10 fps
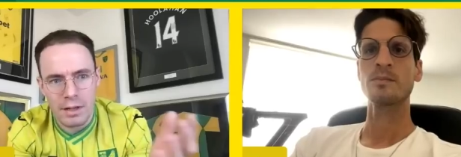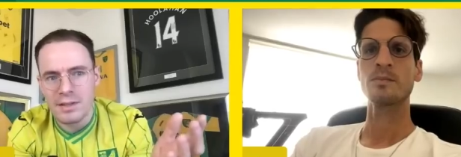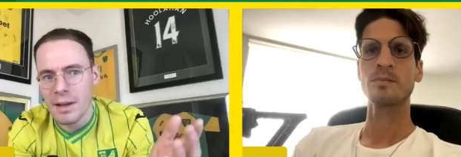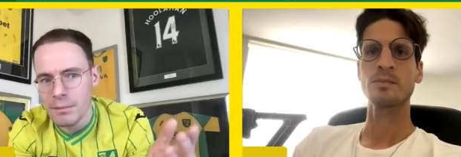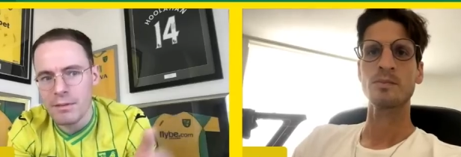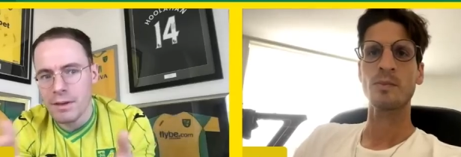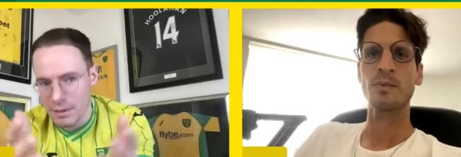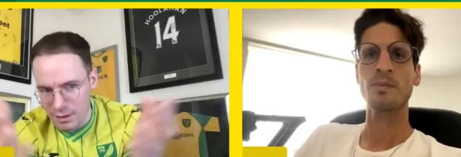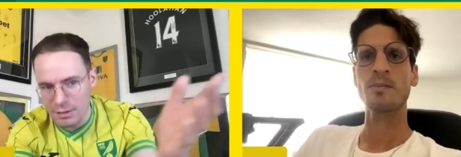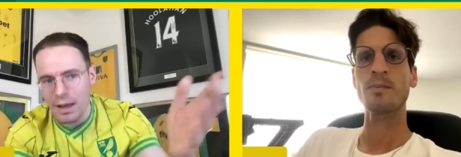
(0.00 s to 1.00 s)

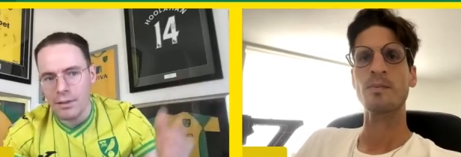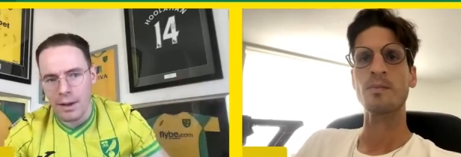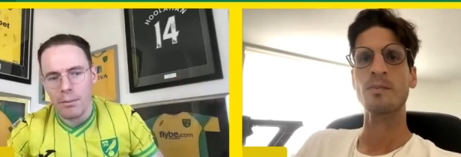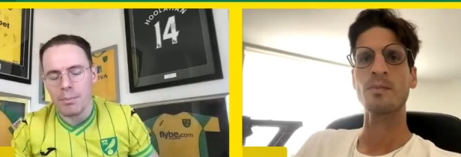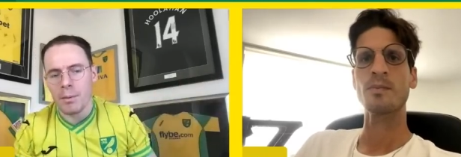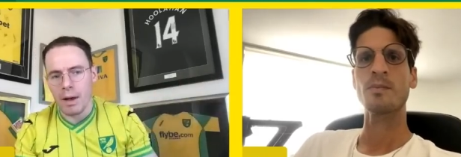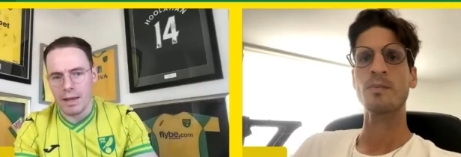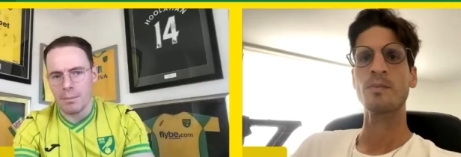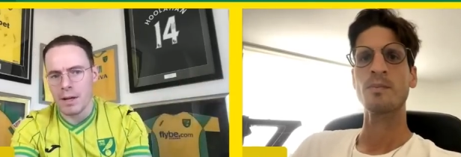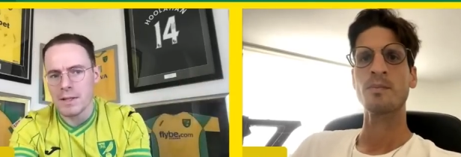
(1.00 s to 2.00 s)
Speaker 1: assumptively that, that that will be
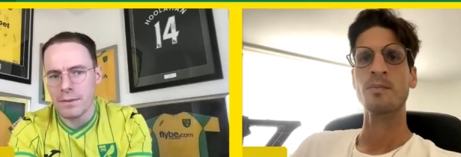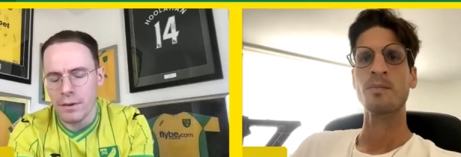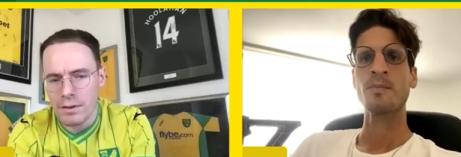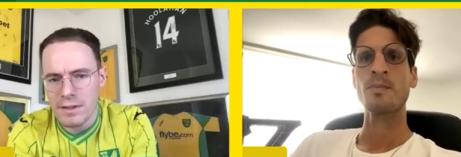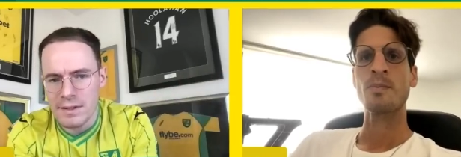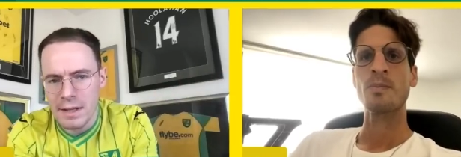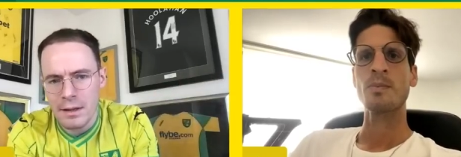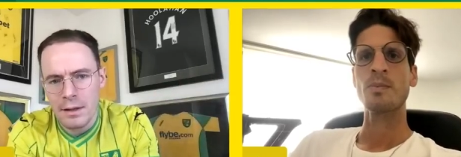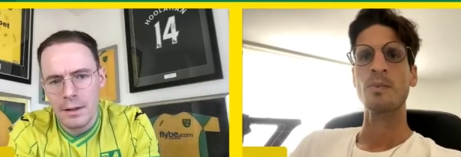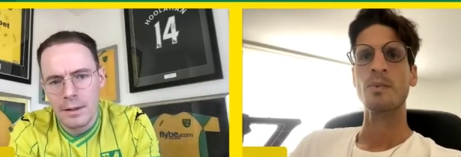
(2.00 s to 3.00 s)
where he plays for Norwich
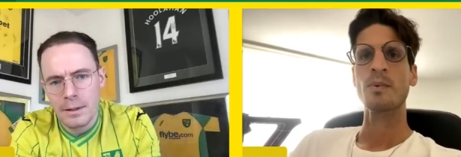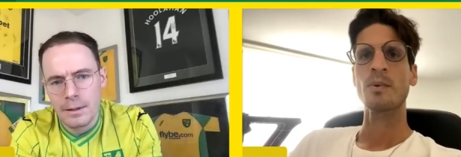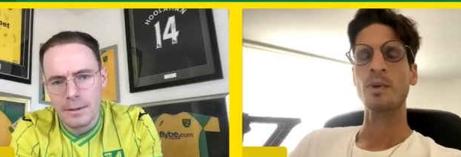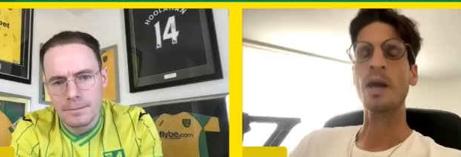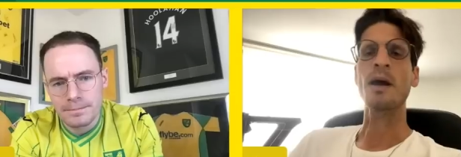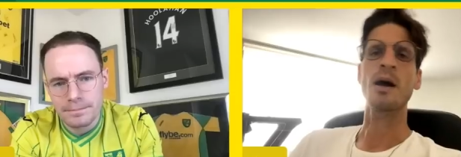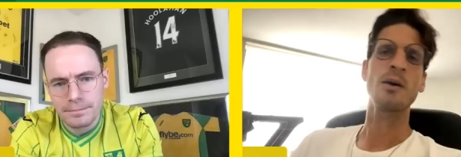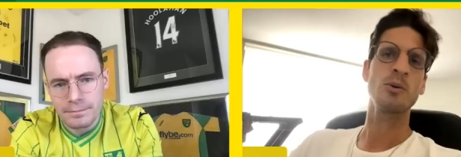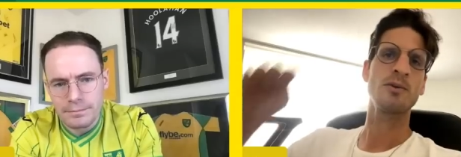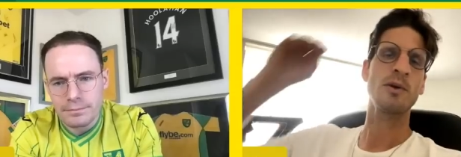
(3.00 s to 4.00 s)
City? Yeah,
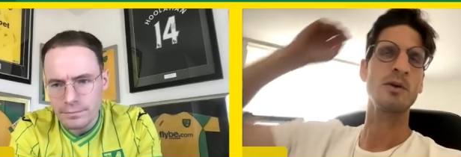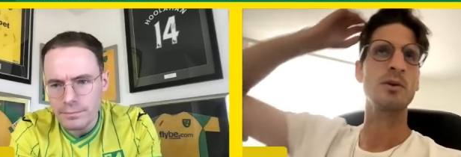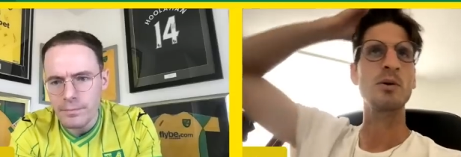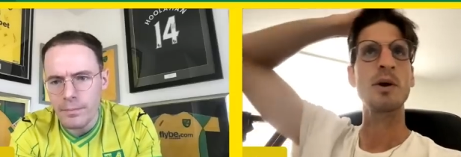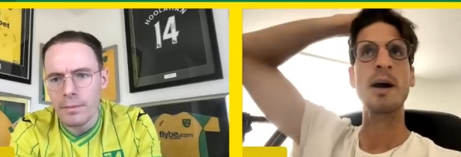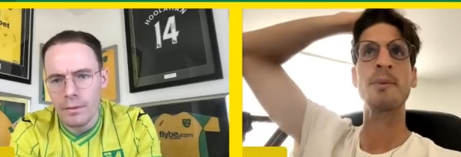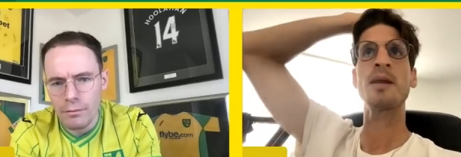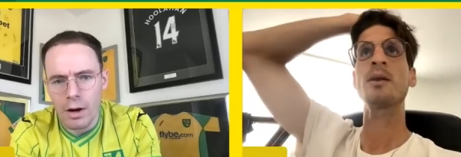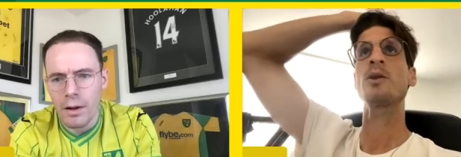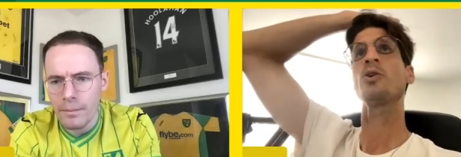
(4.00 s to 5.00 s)
I would say so. I
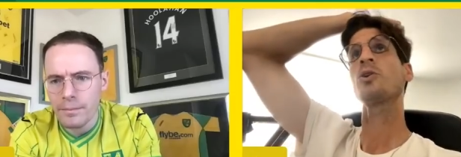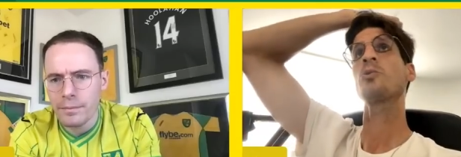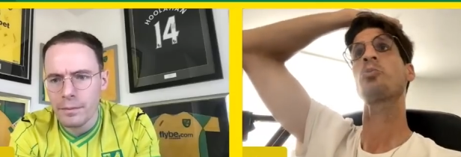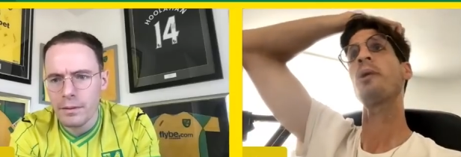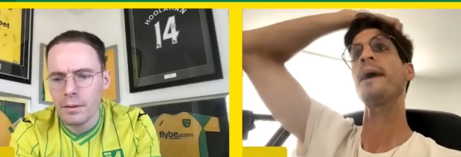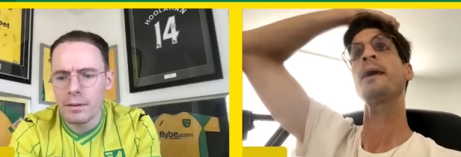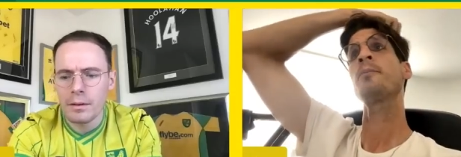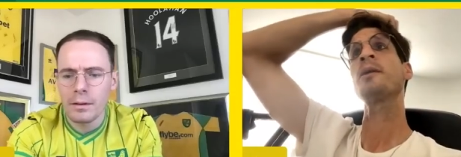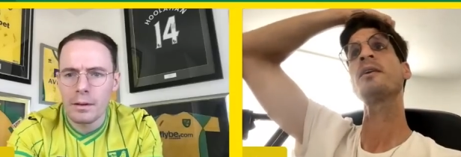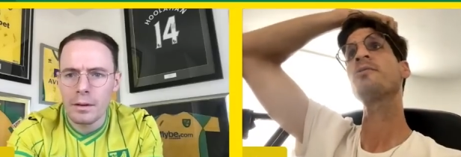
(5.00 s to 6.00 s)
mean, you could play
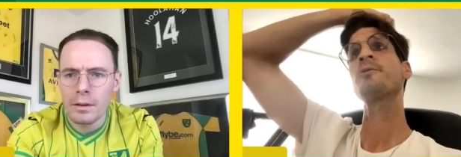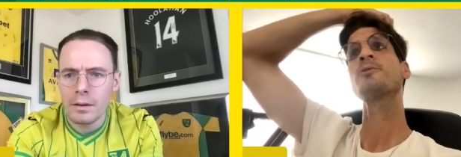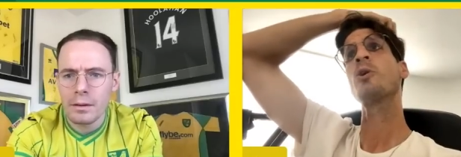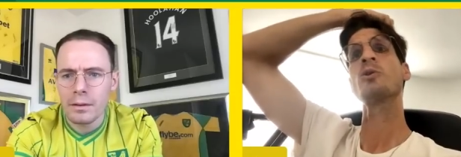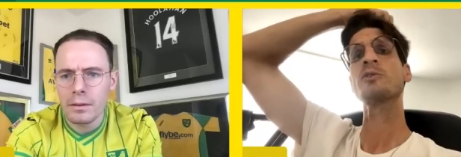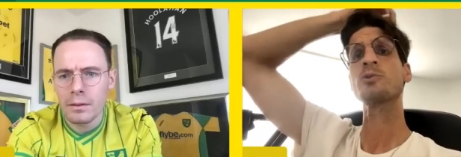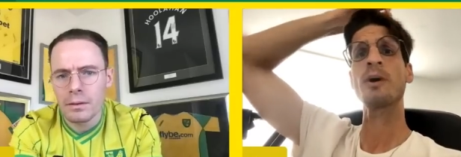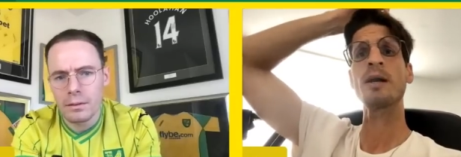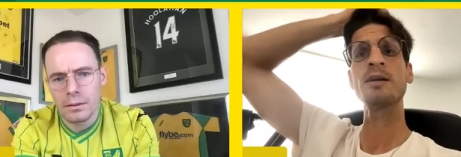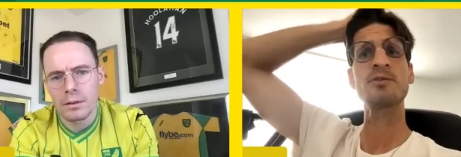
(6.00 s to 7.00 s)
him in
Speaker 2: different roles as
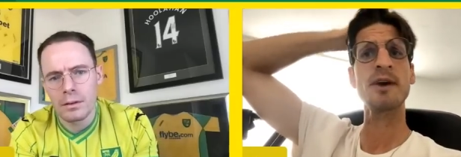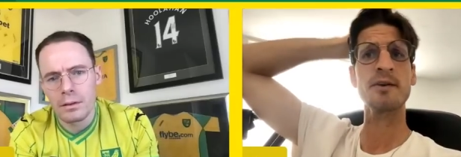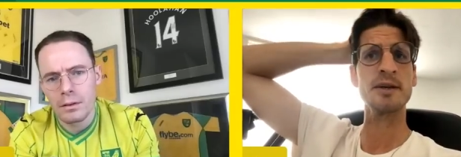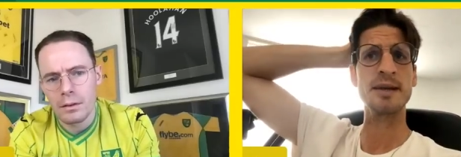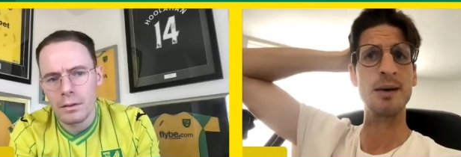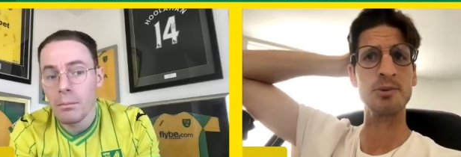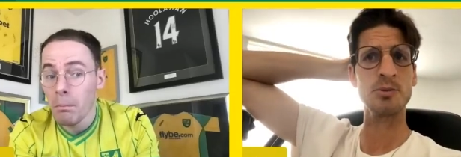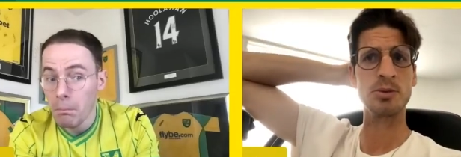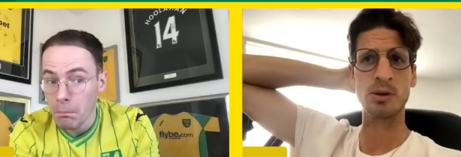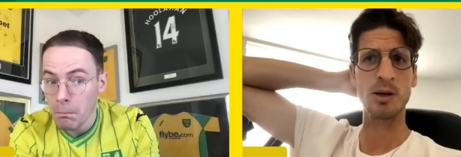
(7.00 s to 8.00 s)
well. He's very
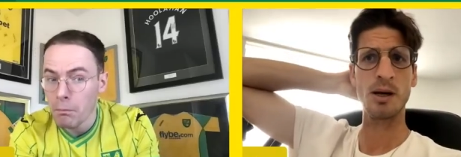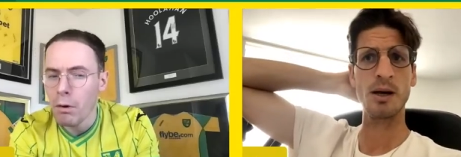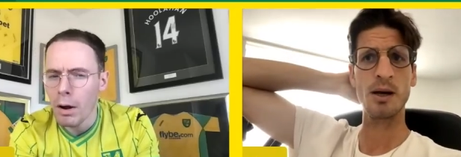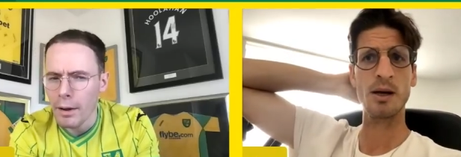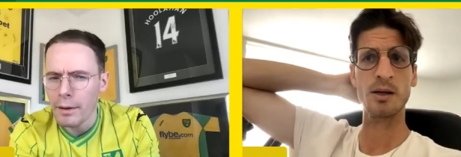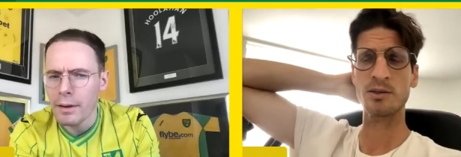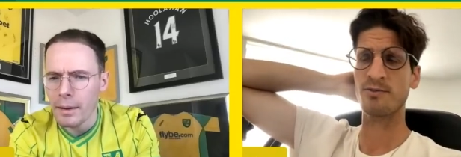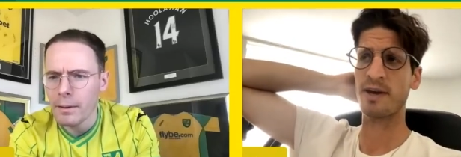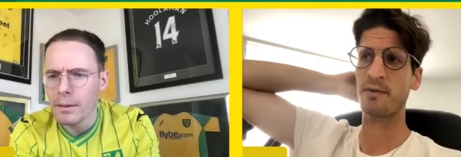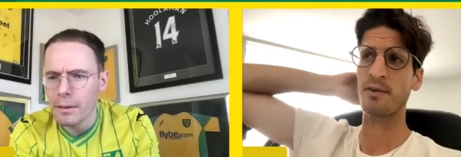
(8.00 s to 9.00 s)
adaptable. Uh, oh. He's
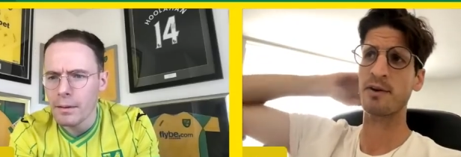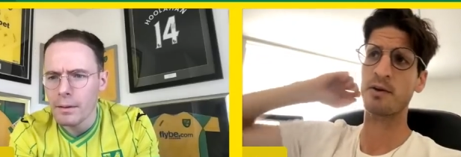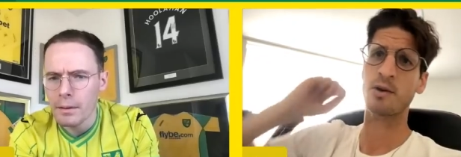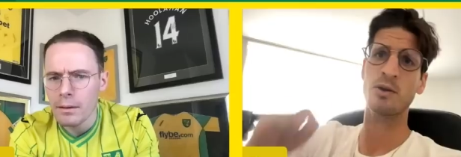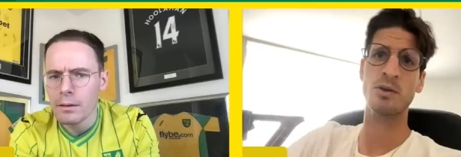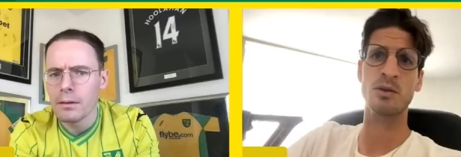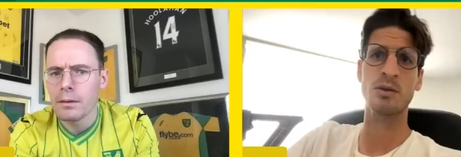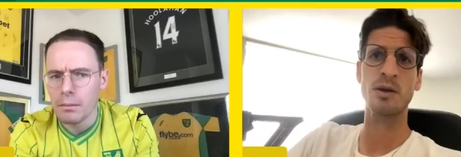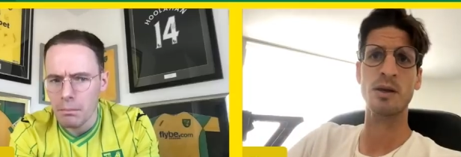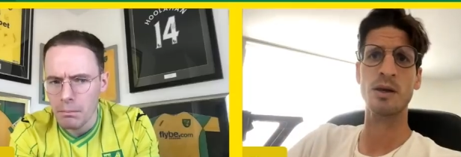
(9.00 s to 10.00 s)
very very good
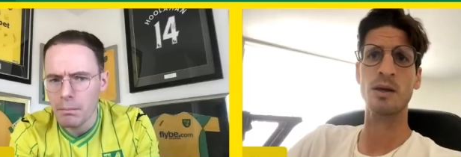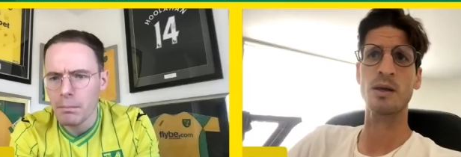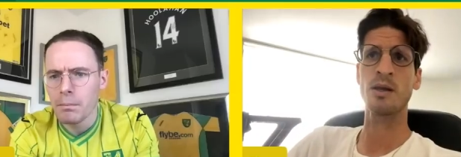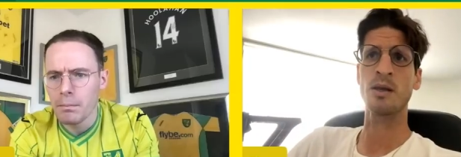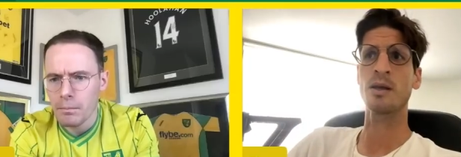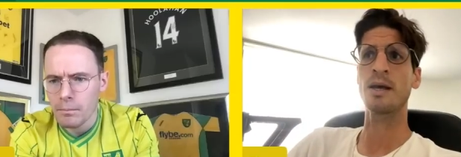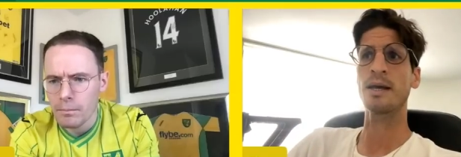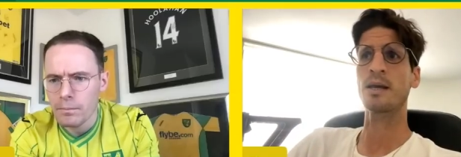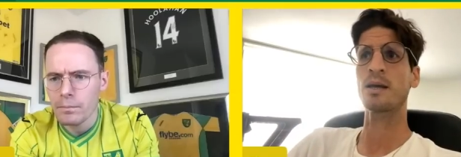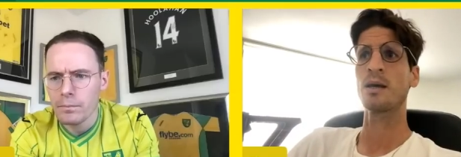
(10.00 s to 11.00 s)
in
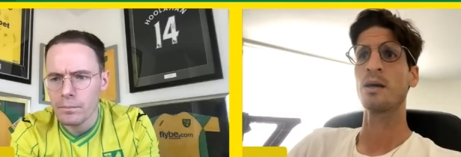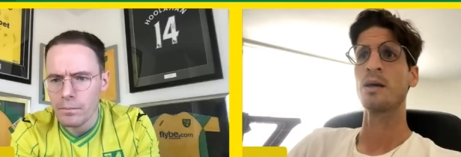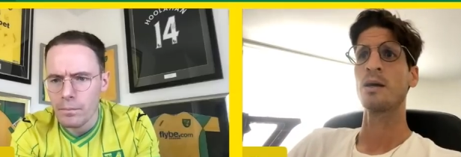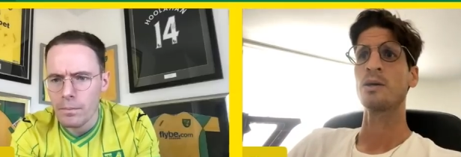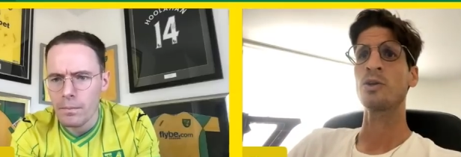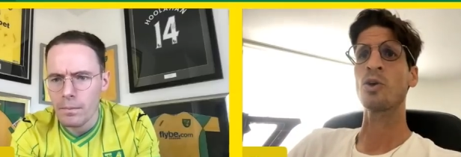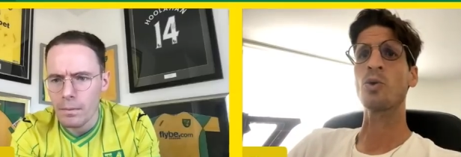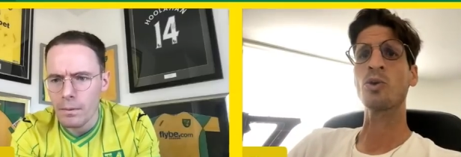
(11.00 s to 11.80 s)
like you know,